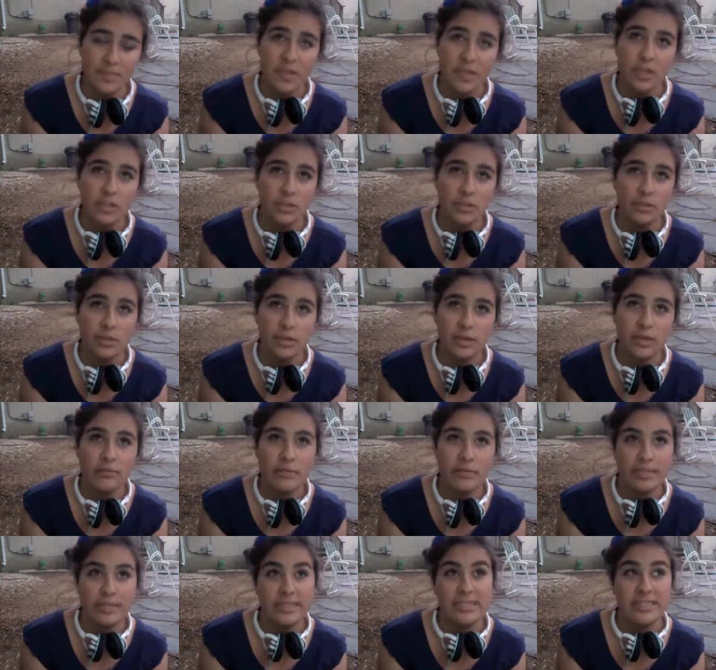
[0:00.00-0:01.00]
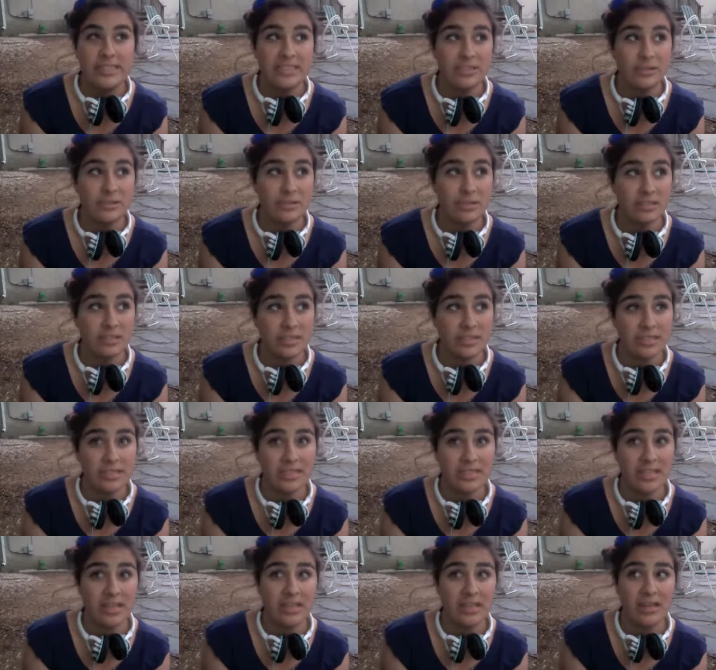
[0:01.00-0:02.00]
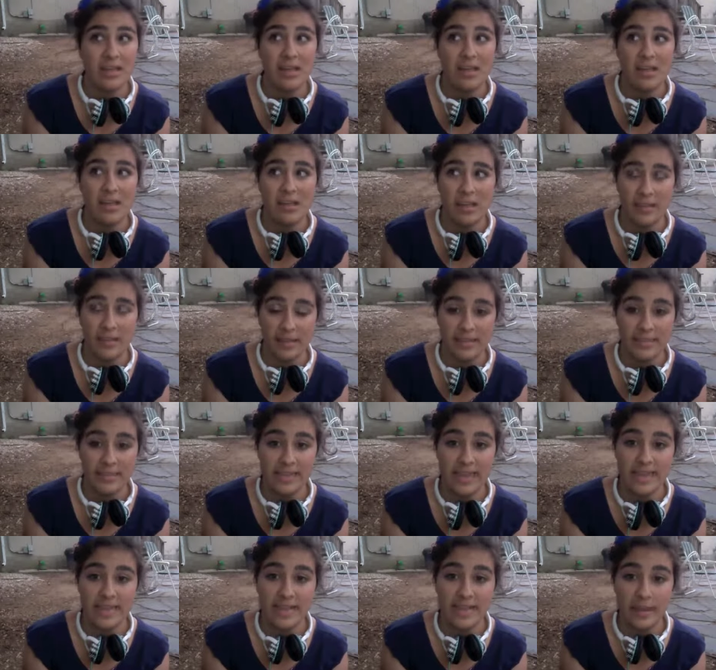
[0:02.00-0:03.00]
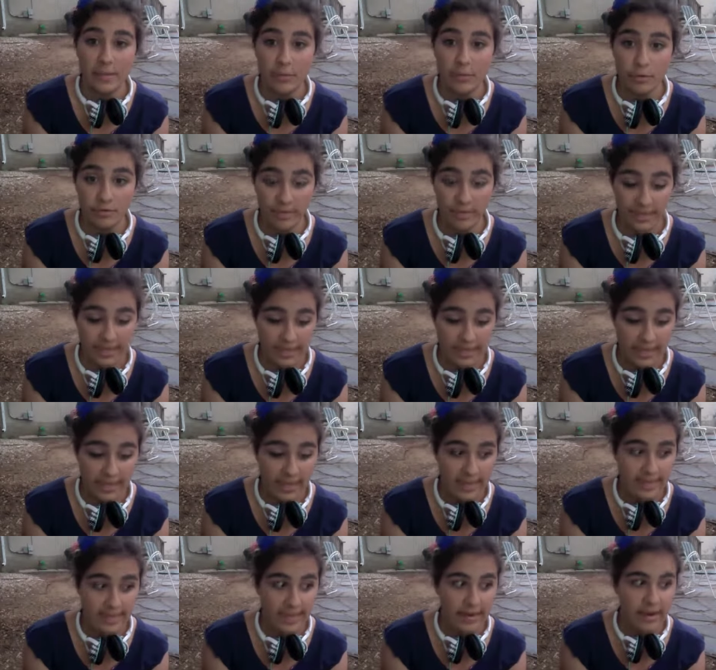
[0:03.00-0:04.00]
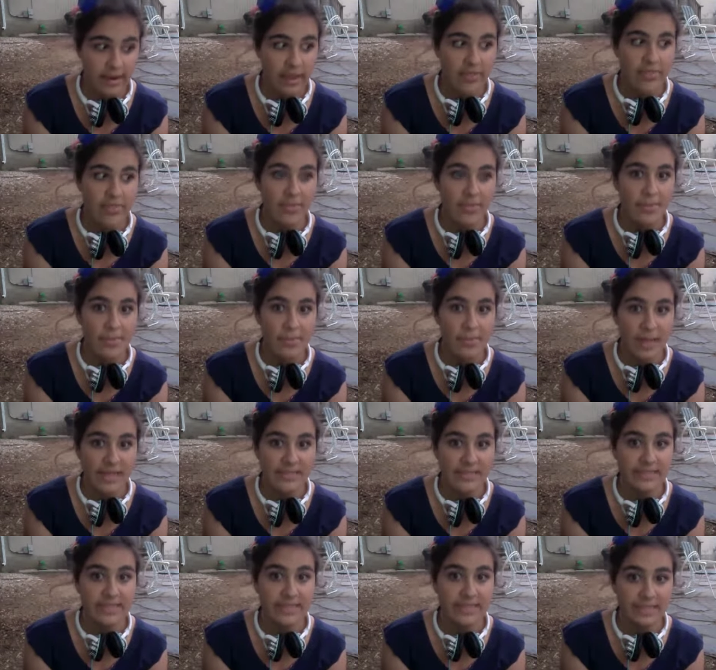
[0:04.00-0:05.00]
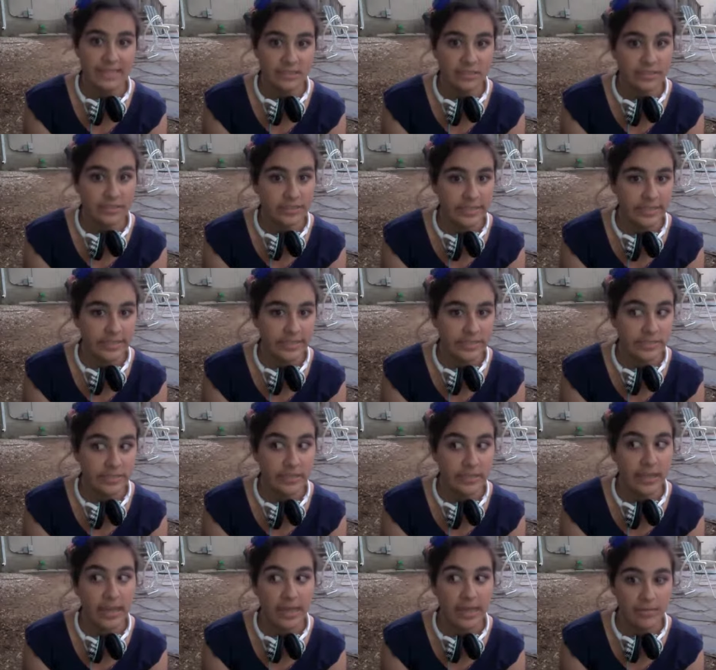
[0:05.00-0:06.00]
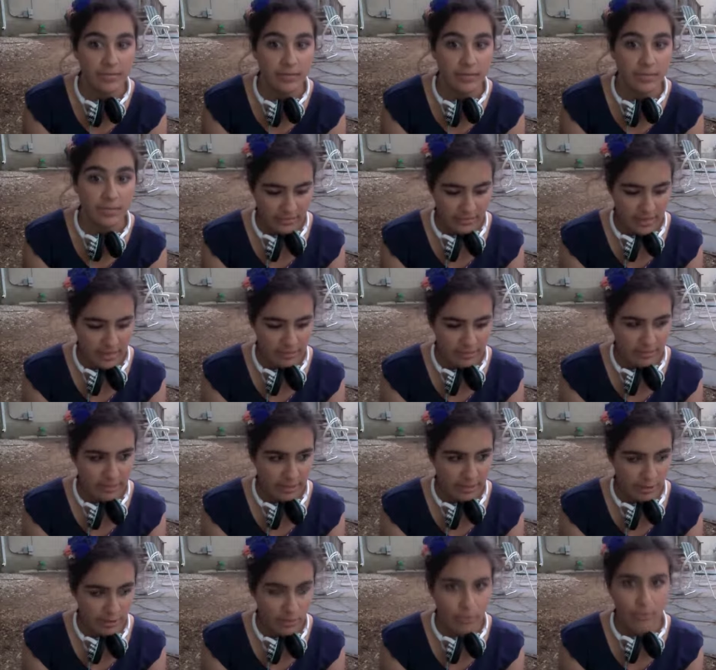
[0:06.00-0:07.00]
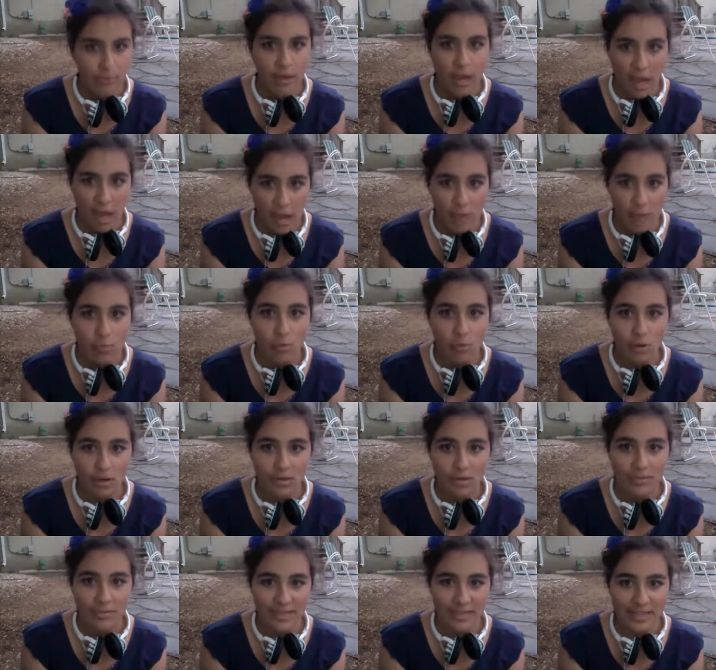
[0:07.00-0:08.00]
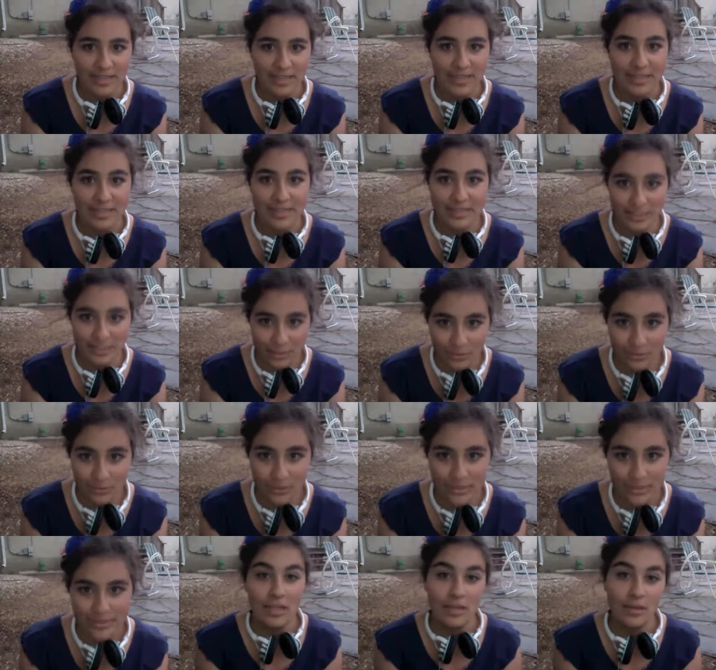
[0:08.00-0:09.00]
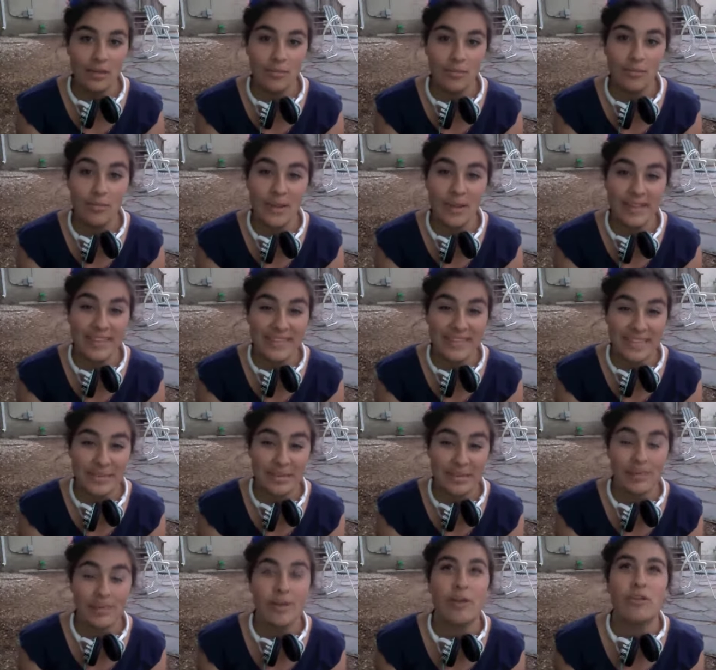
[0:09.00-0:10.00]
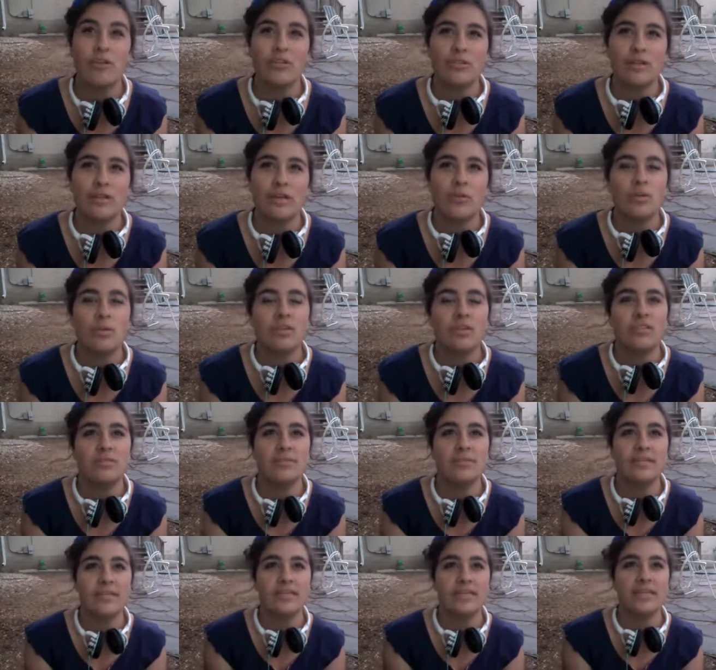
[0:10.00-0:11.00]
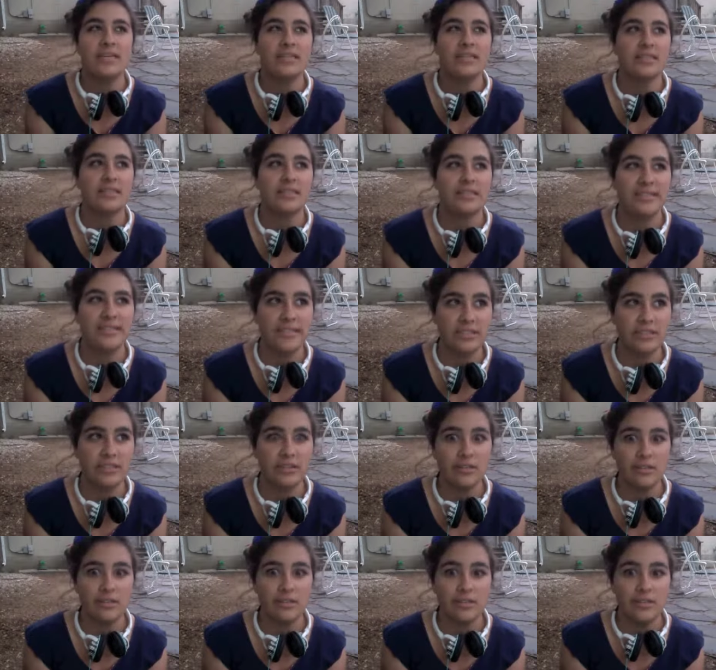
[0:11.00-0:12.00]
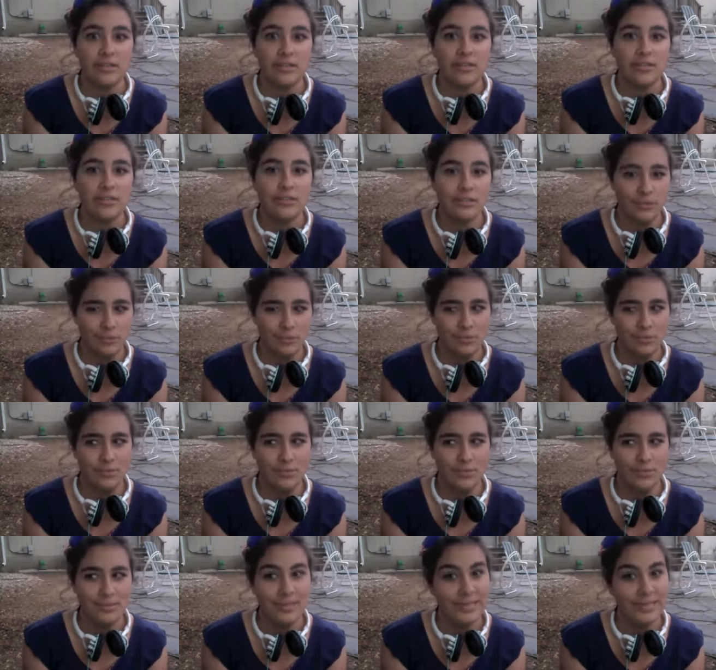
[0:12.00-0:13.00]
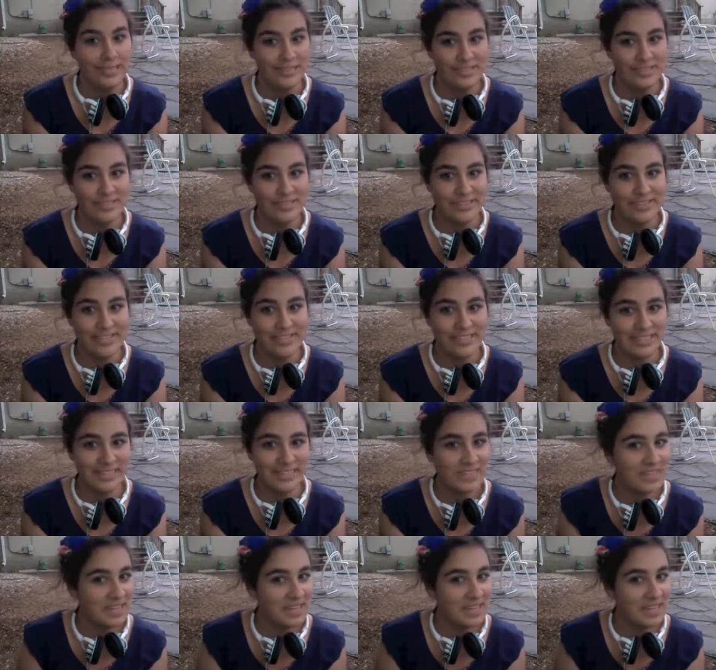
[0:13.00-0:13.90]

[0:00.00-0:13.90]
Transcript: so I got really into social studies and I liked it. And then I moved to India and there I had the best history teacher ever. And I was like, I want to be a historian. But at the same time, I also kind of wanted to be a teacher. So, history teacher